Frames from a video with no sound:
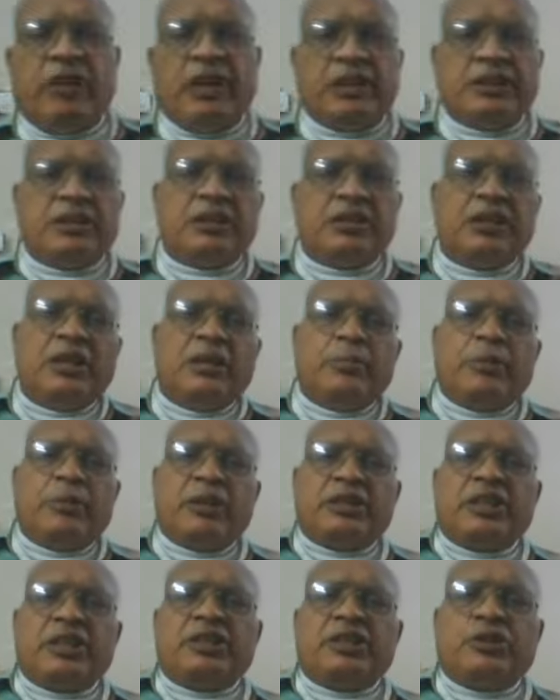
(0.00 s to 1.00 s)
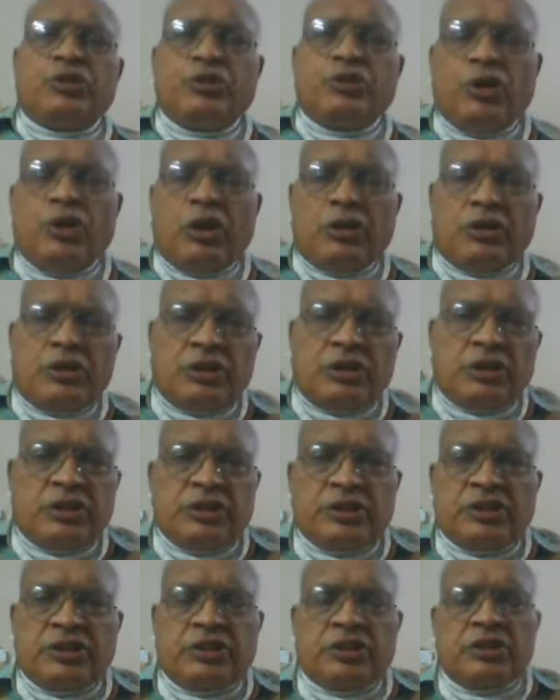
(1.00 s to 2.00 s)
in one, but it could
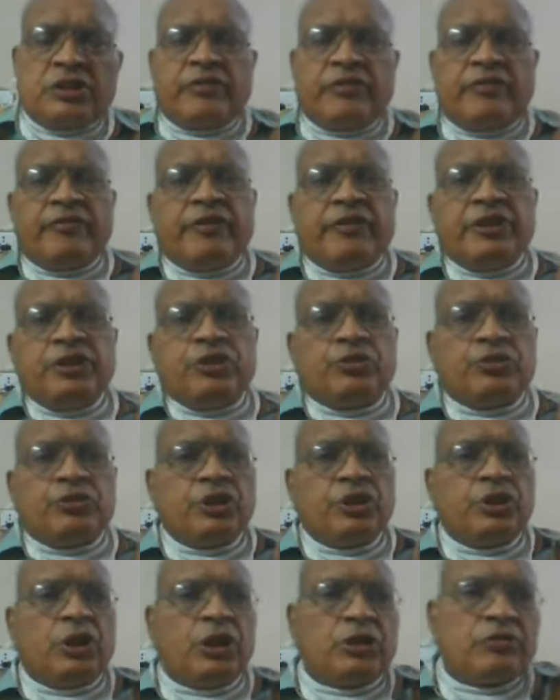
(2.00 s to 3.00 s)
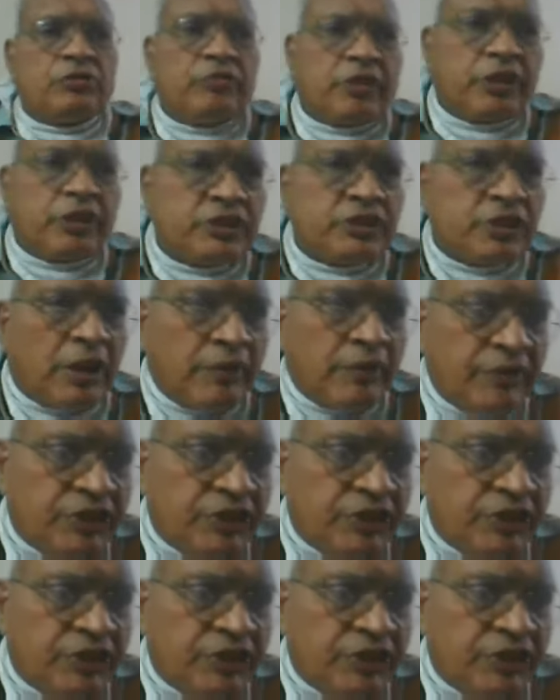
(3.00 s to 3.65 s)
not. This video did not work